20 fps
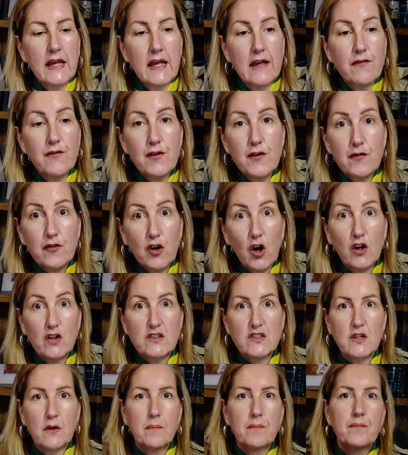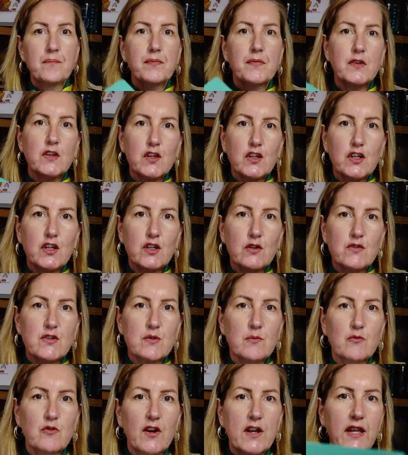if you've got some, you can use
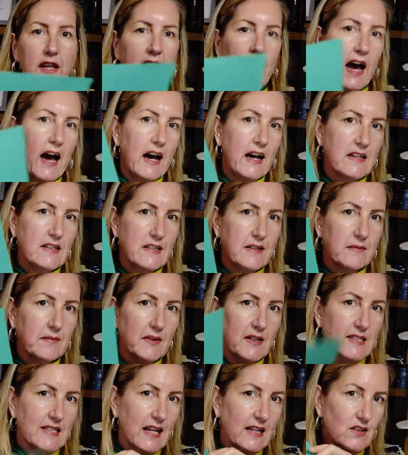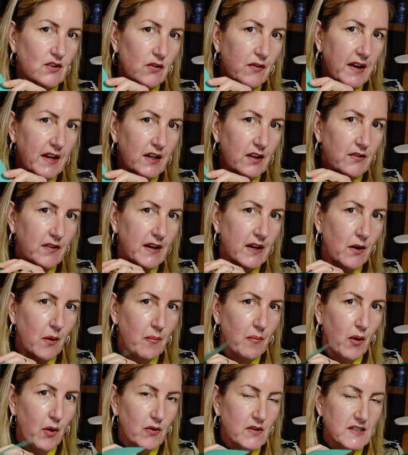some green card because that's already green
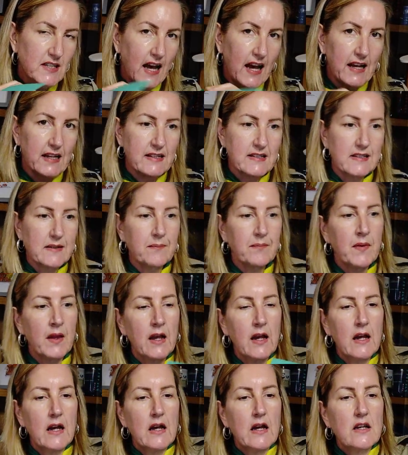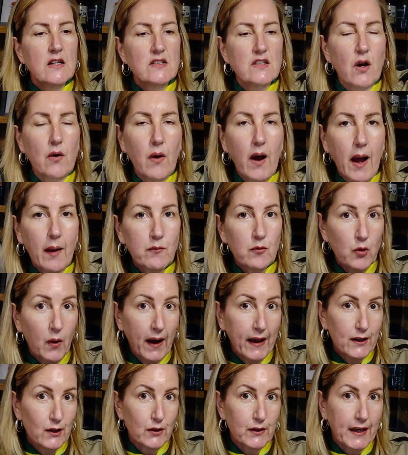on both sides. So I'm
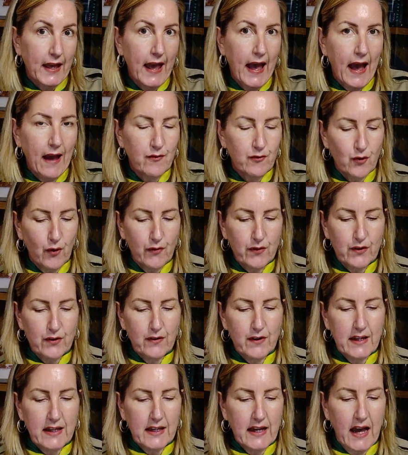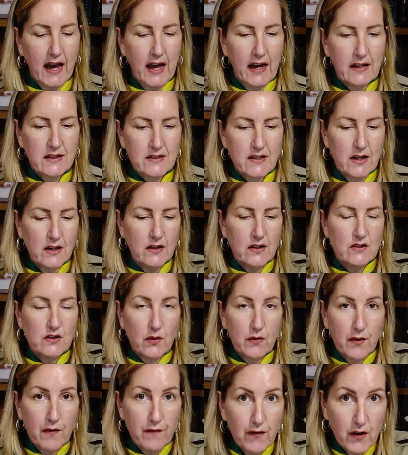quite lucky, I've got the green card.
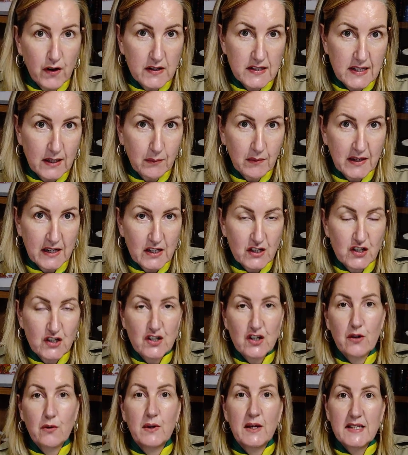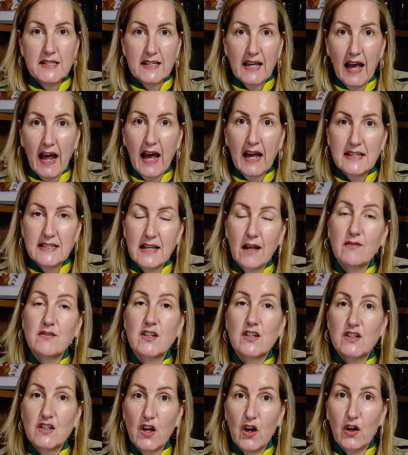So the first thing we need to do is get
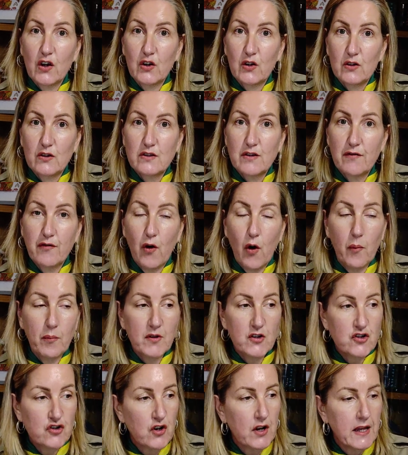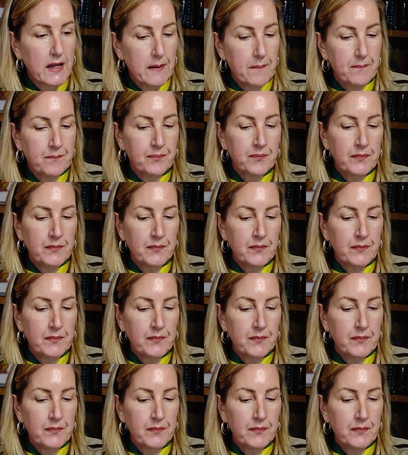ourselves a circle to form the tree.